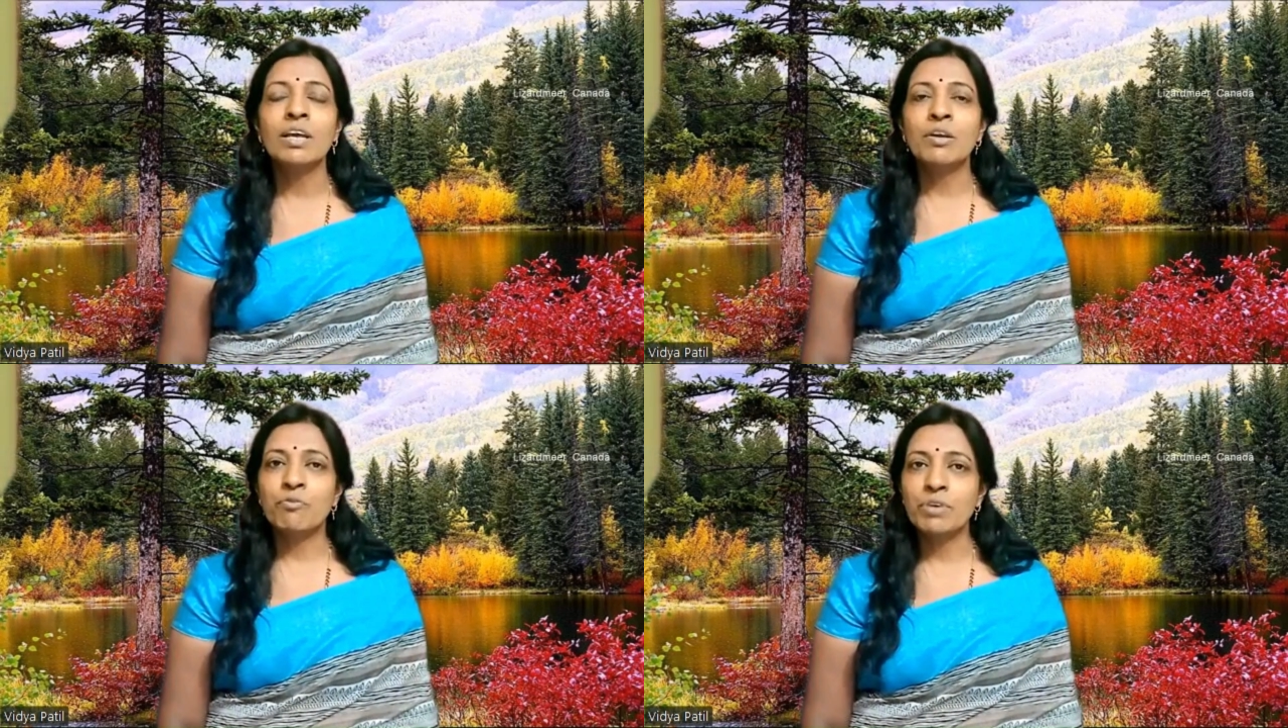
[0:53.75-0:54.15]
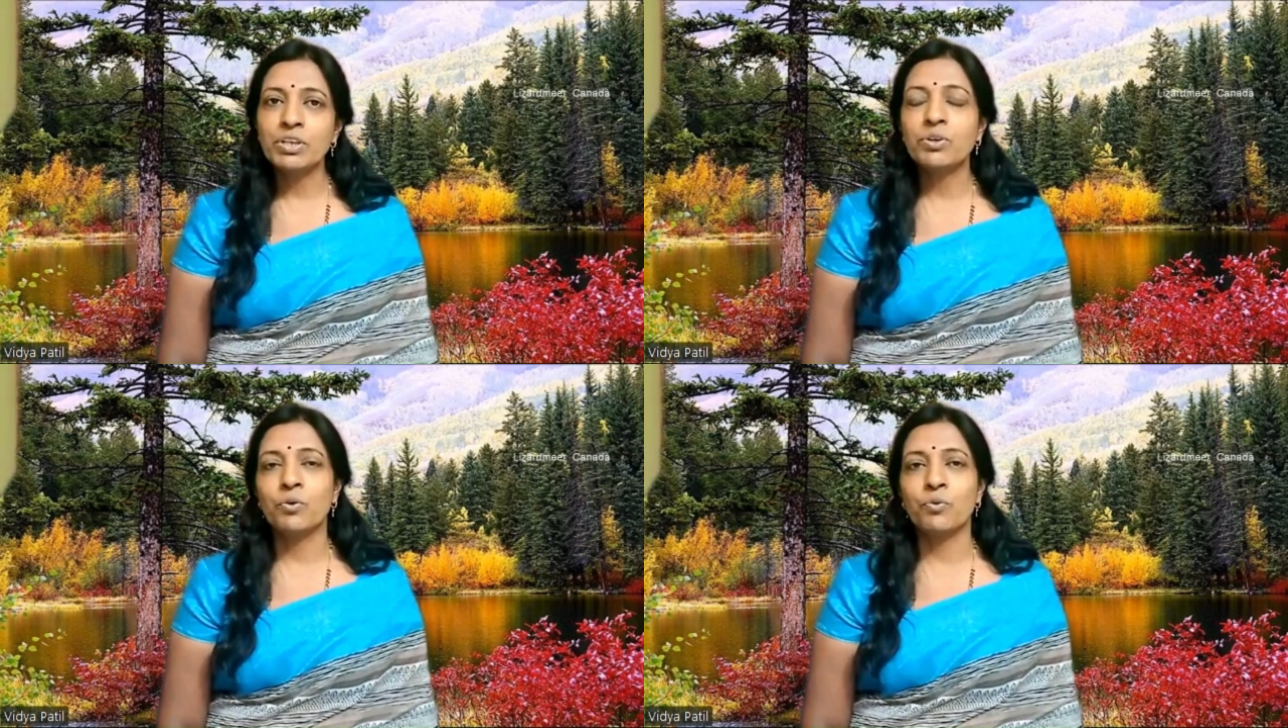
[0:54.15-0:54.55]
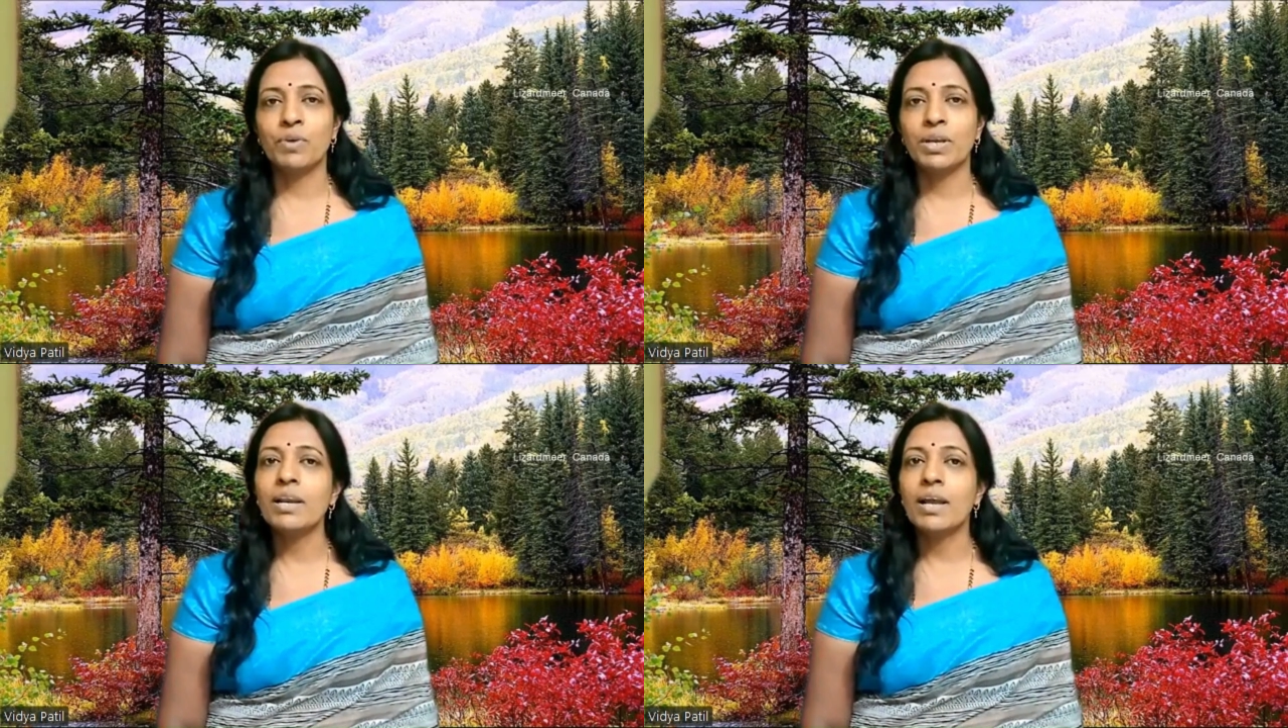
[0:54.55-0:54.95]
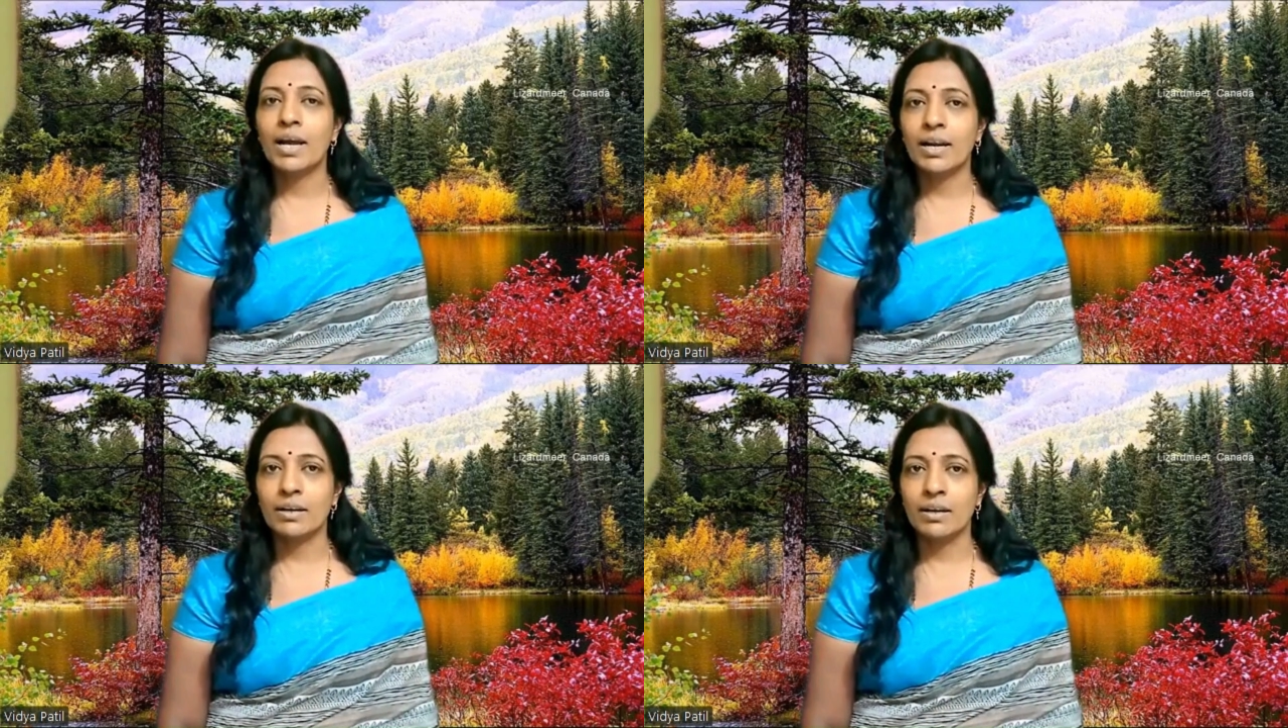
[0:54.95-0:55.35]
which you will
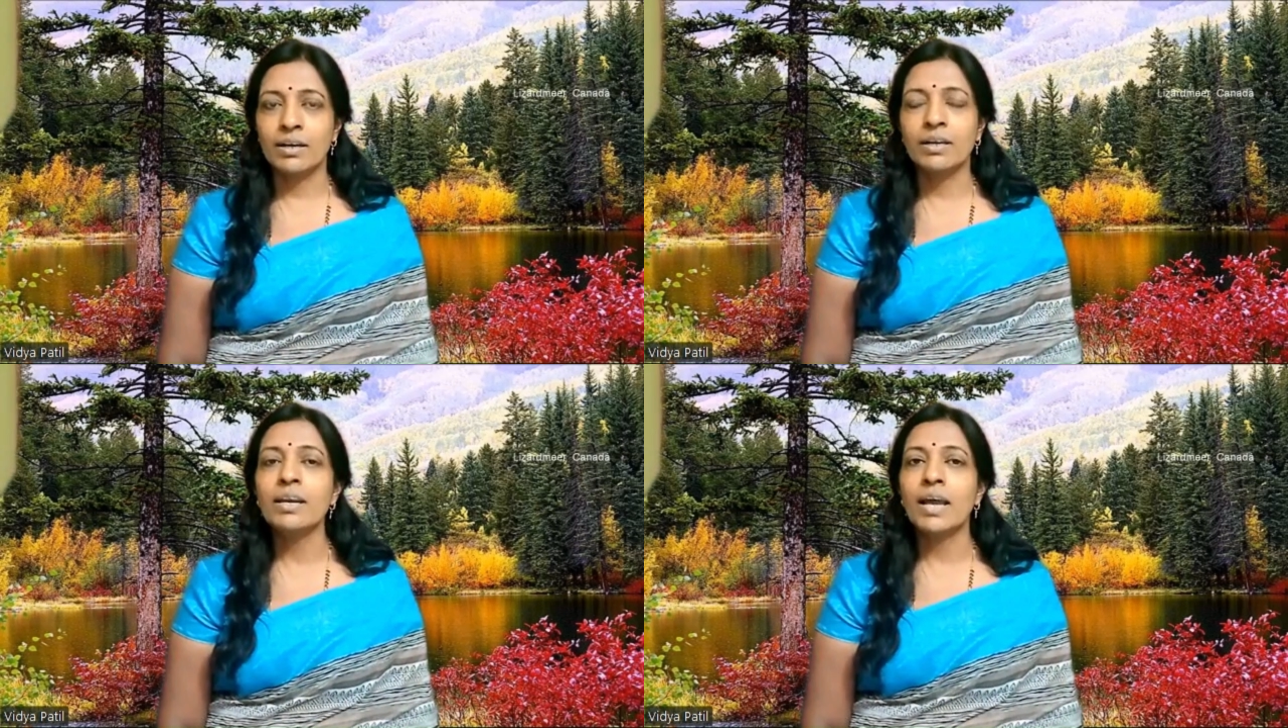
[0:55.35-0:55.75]
learn